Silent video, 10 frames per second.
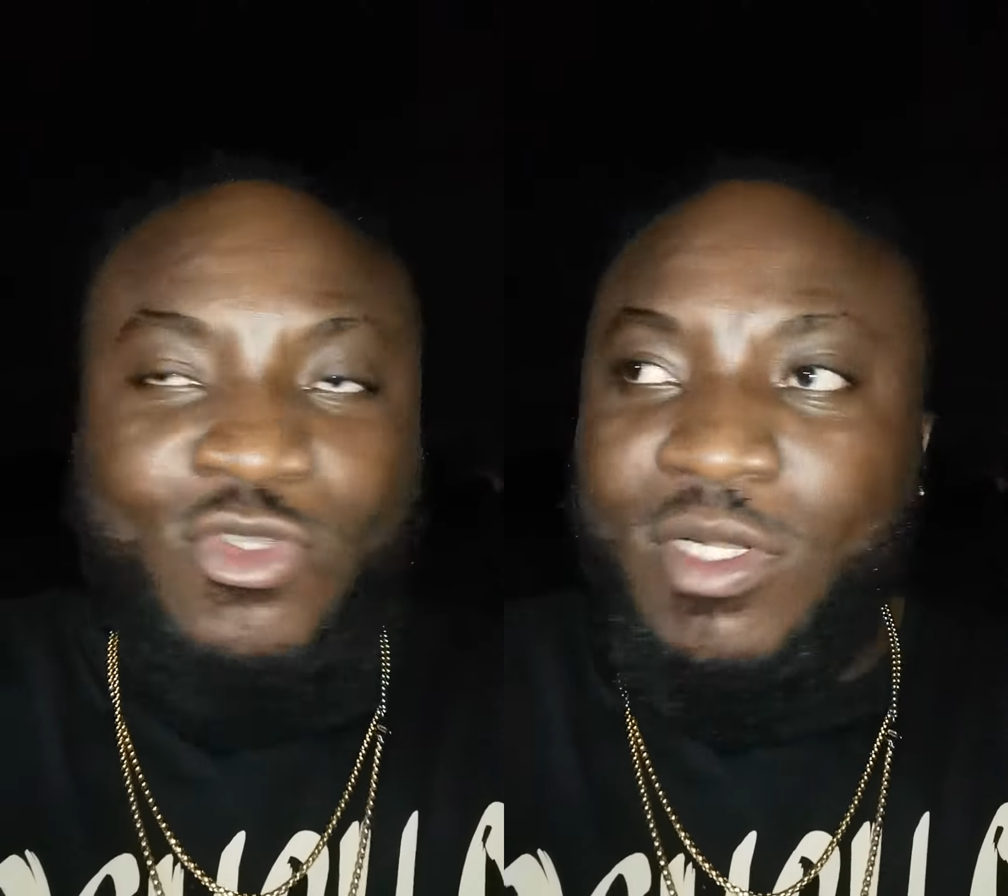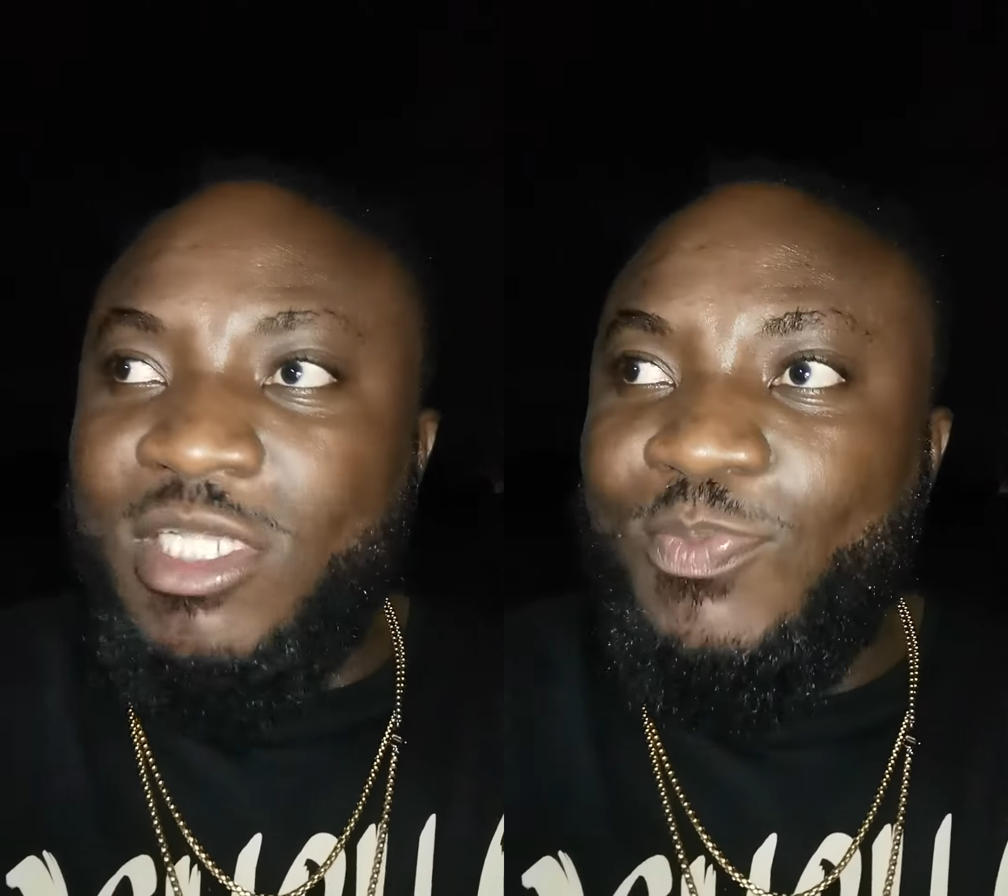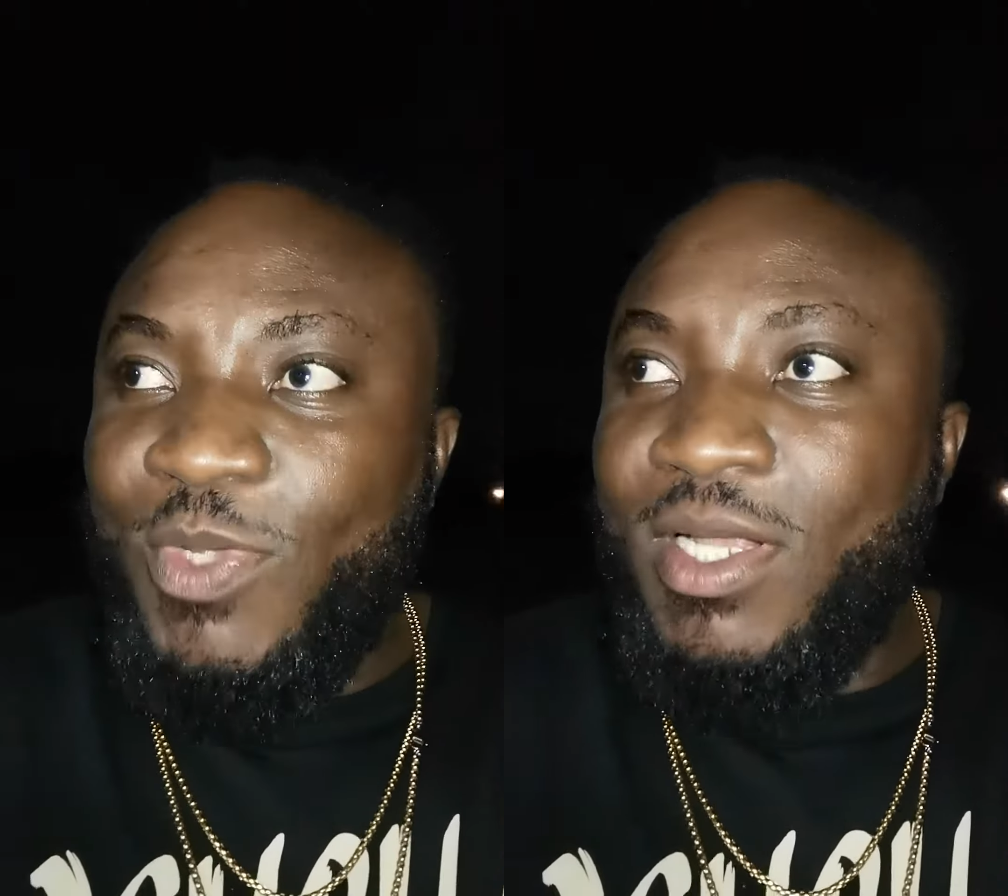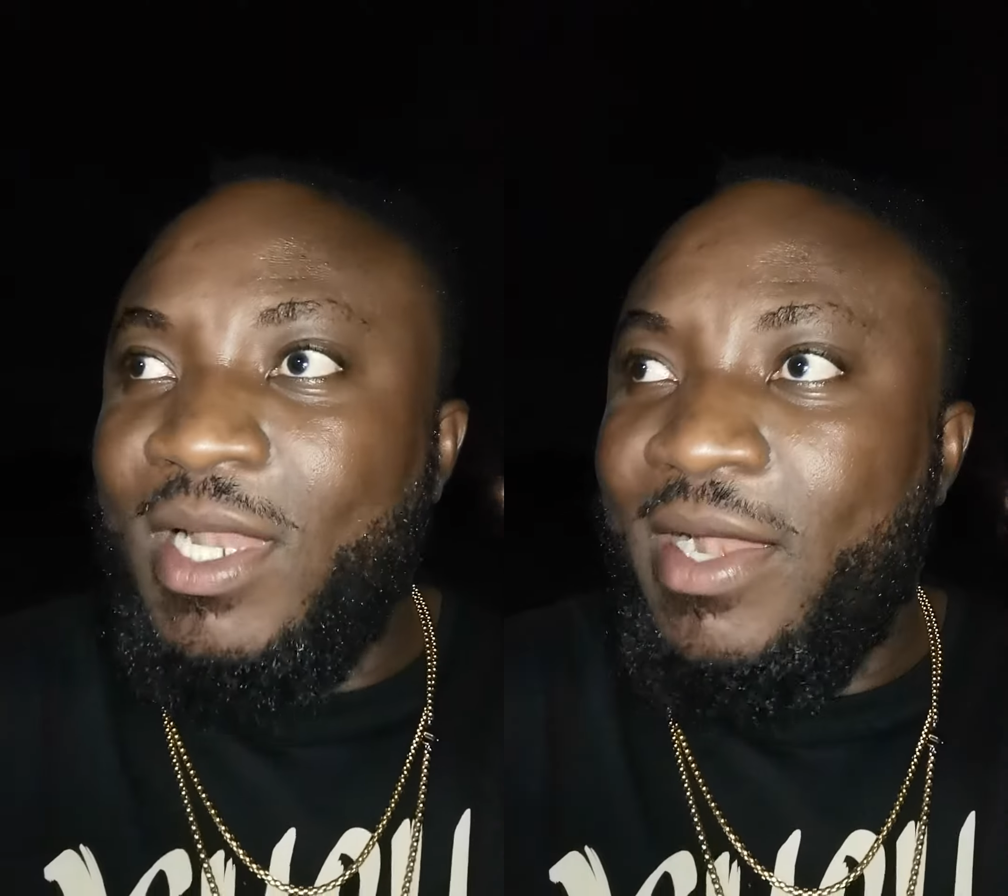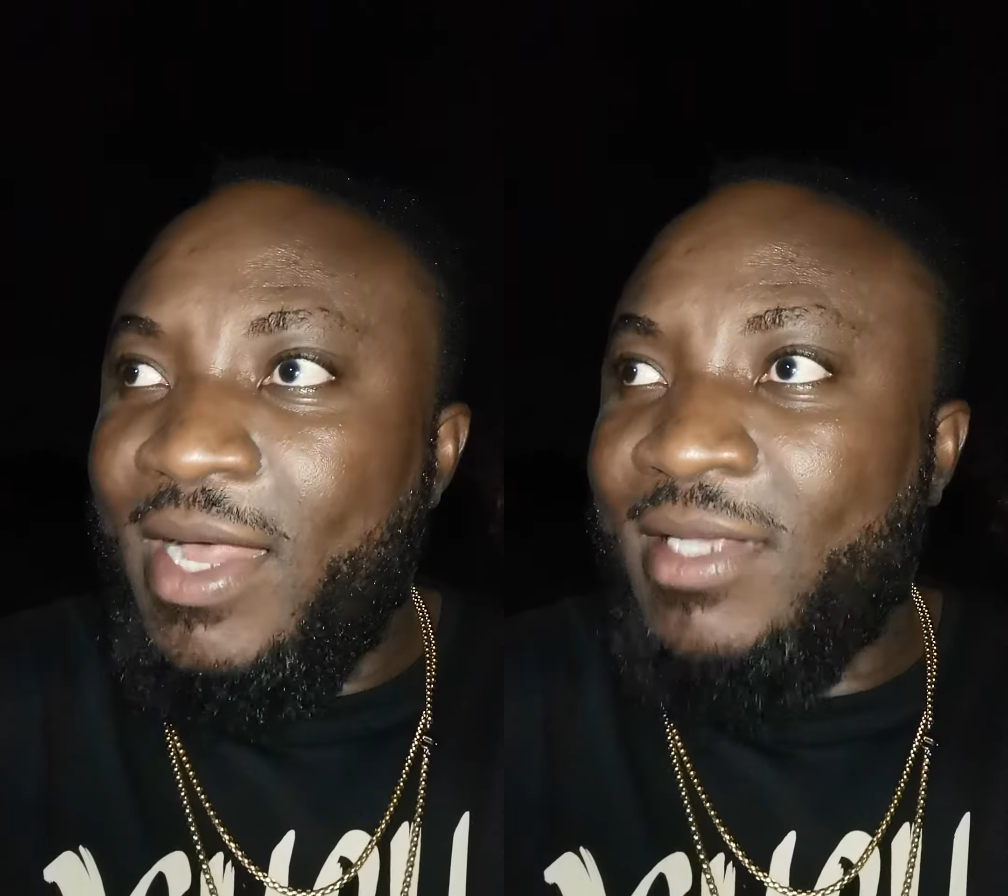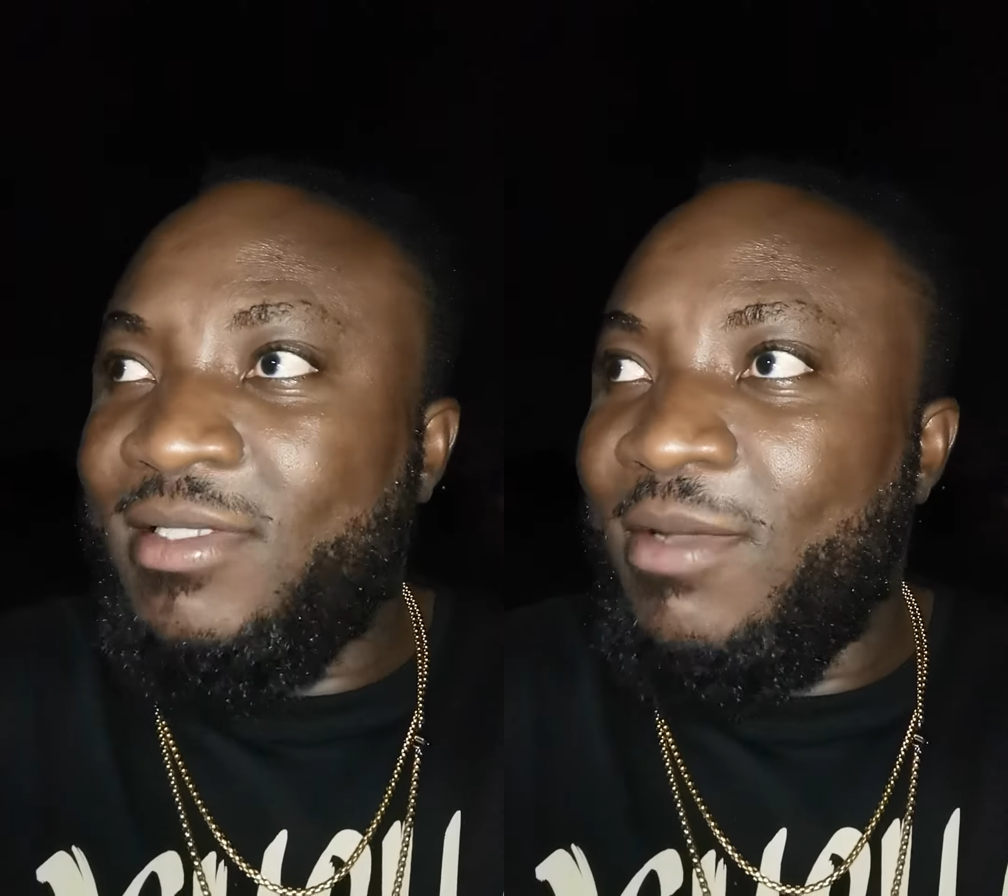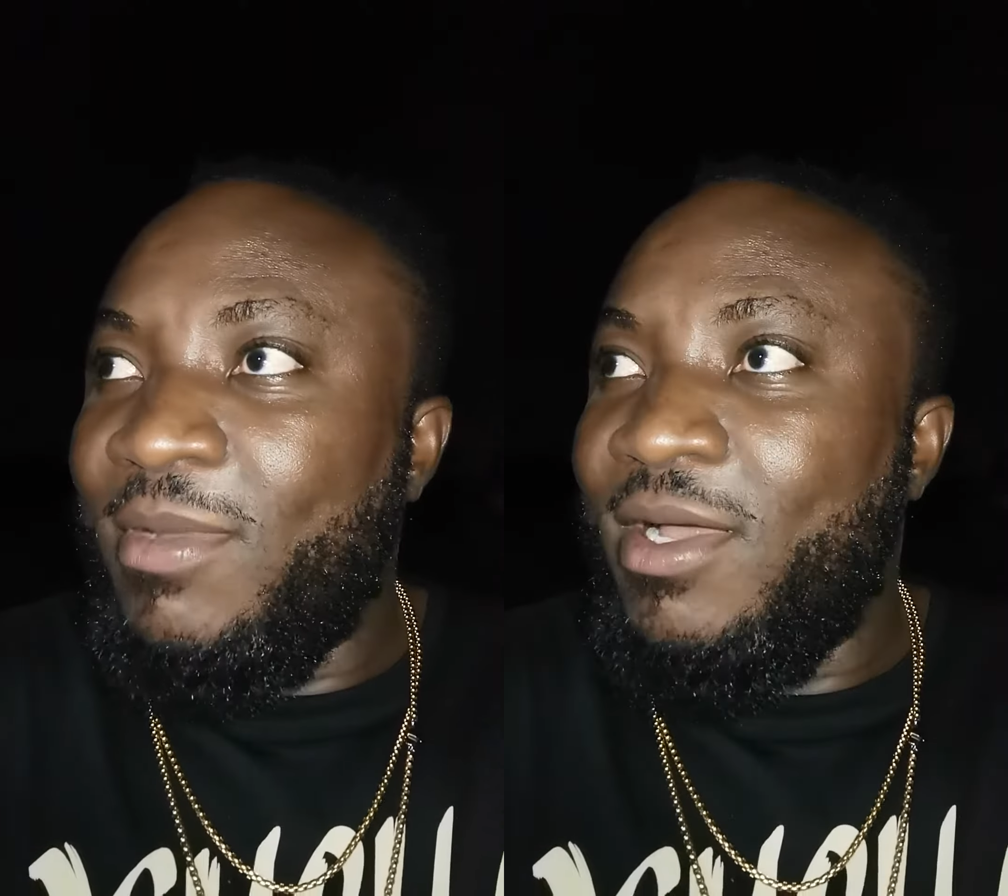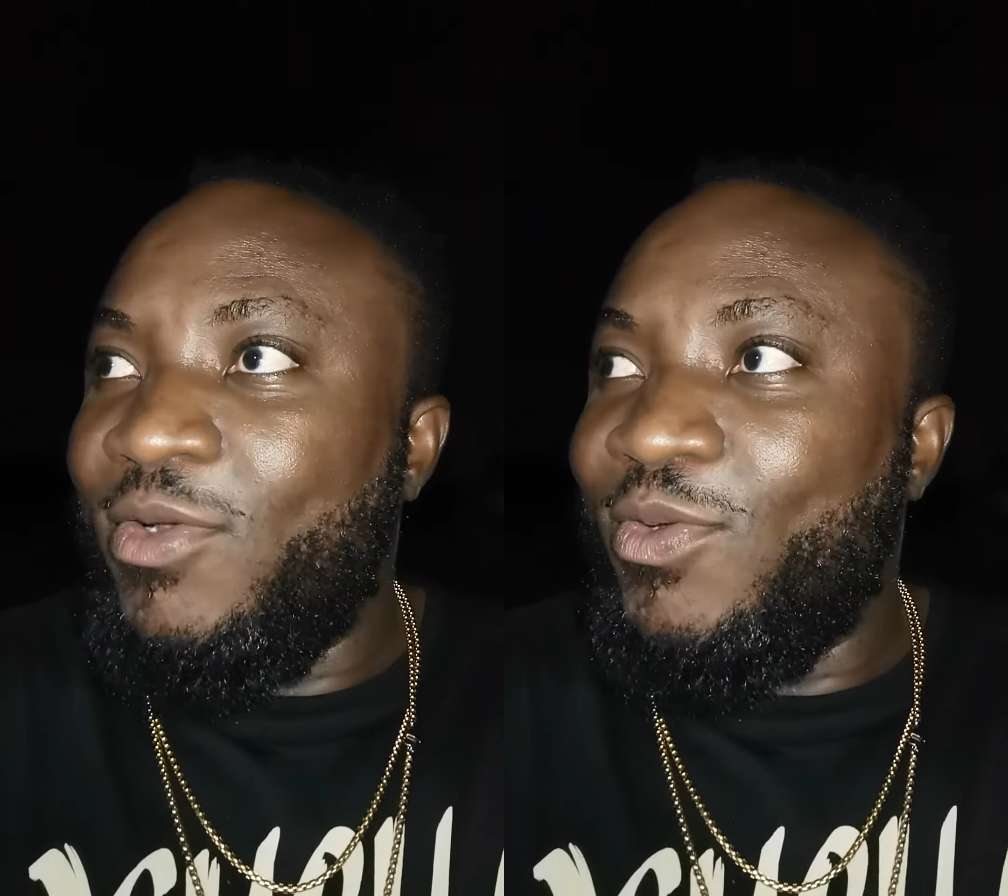actually speak like Rasta
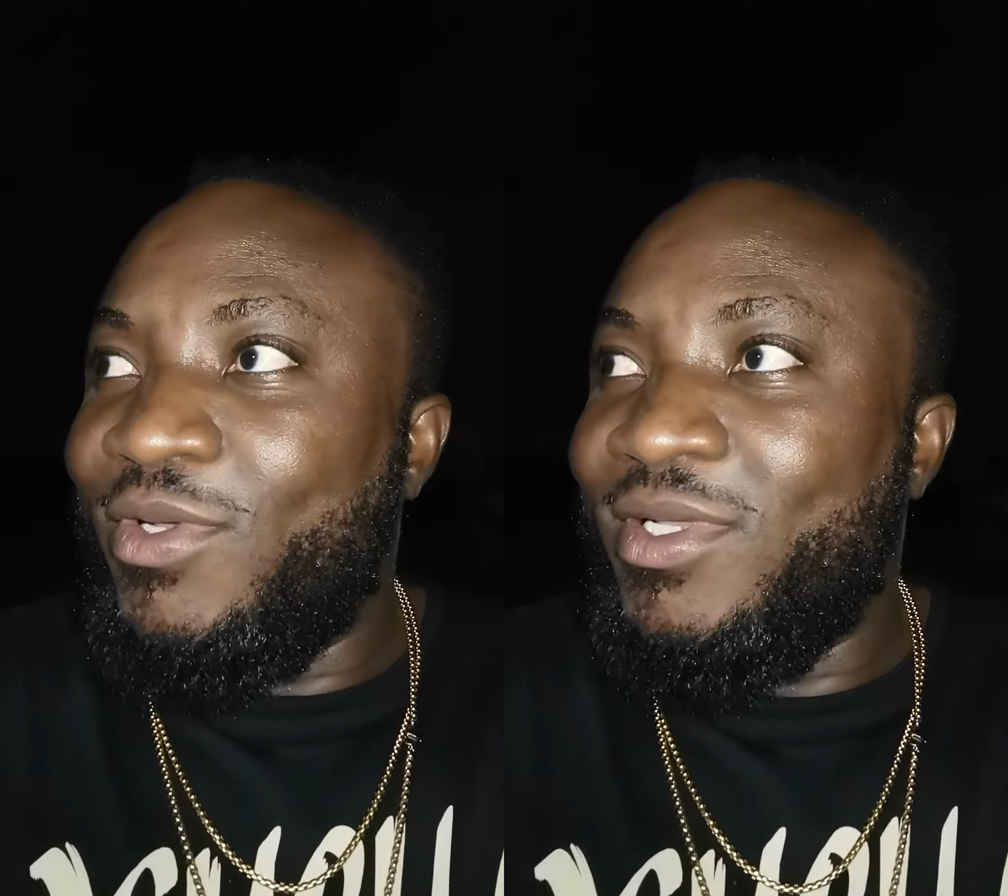man.